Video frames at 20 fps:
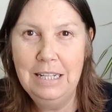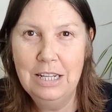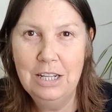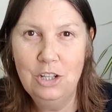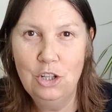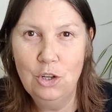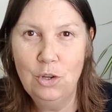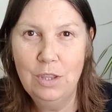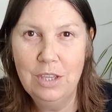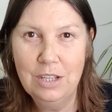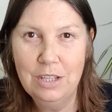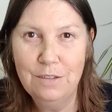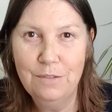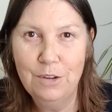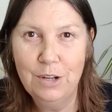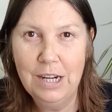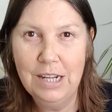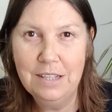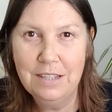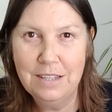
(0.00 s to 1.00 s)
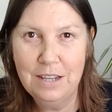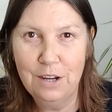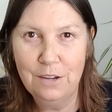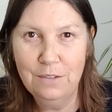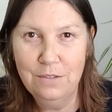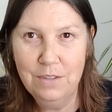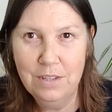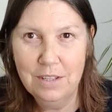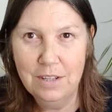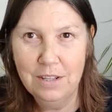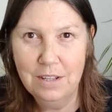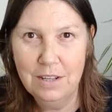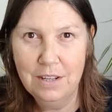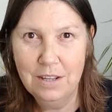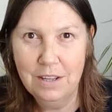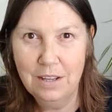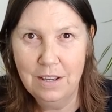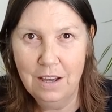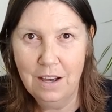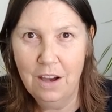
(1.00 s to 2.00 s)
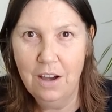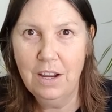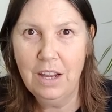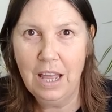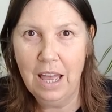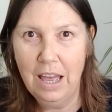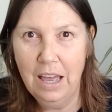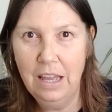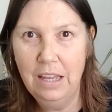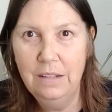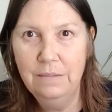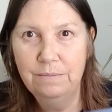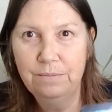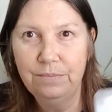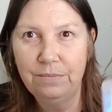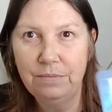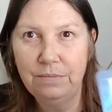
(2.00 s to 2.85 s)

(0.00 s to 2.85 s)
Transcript: to do this for ourselves, okay?